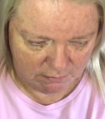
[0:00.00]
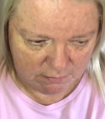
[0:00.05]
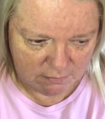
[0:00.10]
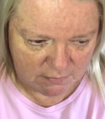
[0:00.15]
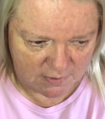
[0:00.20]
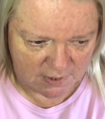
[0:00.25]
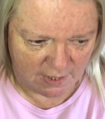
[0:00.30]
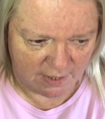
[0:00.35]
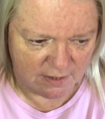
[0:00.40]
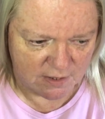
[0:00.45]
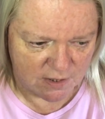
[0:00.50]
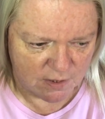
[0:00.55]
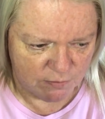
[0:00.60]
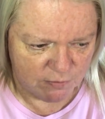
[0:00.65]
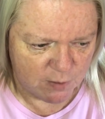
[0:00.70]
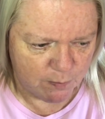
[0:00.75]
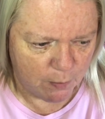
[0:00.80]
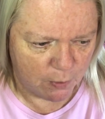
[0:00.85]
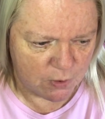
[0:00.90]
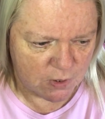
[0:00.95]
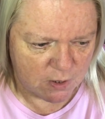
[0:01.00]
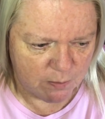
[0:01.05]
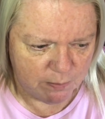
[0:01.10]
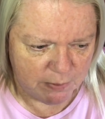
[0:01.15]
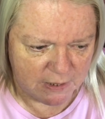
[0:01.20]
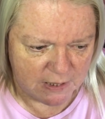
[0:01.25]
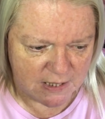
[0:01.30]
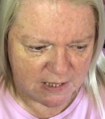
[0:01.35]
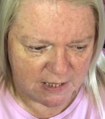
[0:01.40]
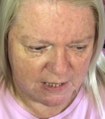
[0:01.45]
take some
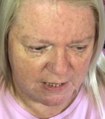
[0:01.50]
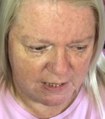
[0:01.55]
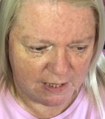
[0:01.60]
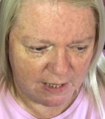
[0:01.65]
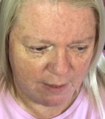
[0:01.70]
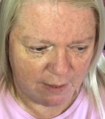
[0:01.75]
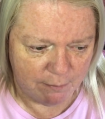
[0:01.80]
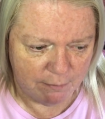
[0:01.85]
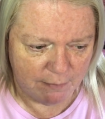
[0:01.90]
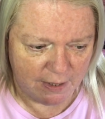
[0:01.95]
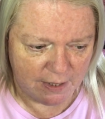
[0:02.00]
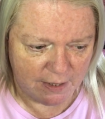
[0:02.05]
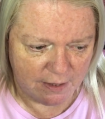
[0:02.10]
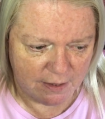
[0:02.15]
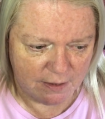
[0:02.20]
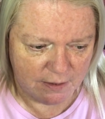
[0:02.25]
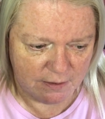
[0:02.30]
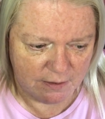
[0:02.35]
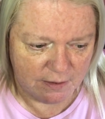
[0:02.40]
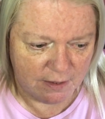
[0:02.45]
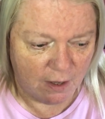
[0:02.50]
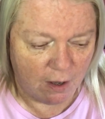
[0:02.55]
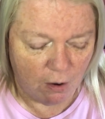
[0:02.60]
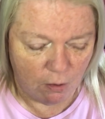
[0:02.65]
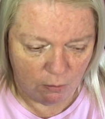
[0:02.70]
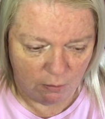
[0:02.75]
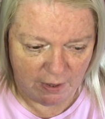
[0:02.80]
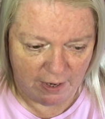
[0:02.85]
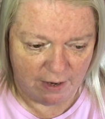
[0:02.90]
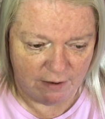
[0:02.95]
responsibility and make the
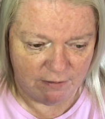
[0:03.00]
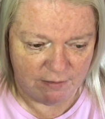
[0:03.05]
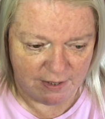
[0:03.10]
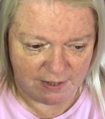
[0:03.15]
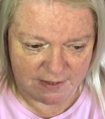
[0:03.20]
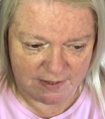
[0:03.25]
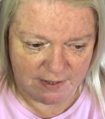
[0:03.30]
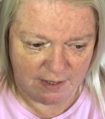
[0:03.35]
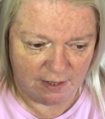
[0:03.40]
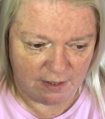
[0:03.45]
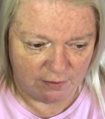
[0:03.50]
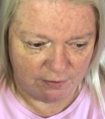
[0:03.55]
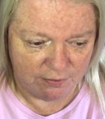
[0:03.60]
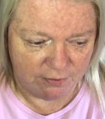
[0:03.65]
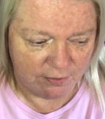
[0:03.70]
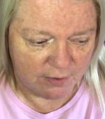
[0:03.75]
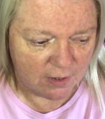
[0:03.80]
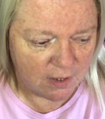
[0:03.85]
whole area safe.